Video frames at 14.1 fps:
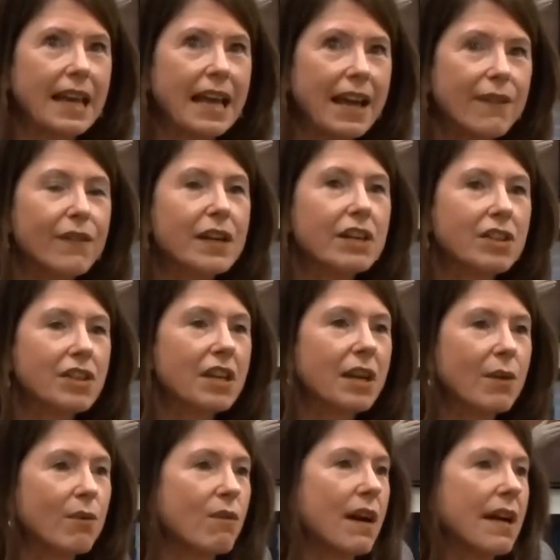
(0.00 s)
every good thing
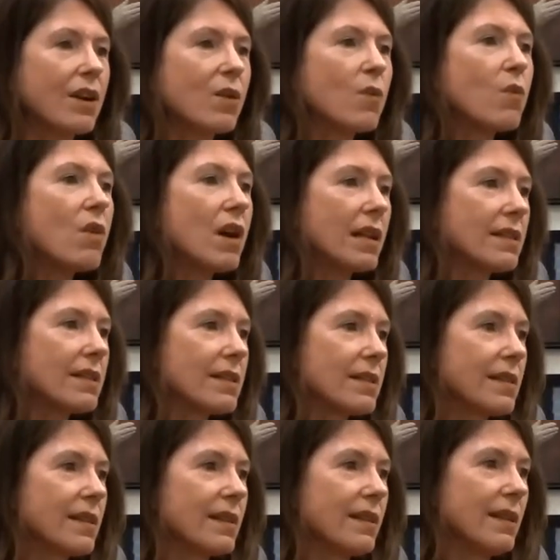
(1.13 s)
a writer wants
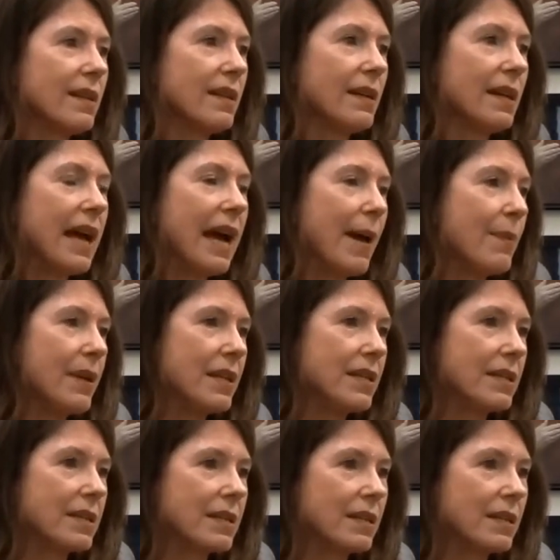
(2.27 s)
happened.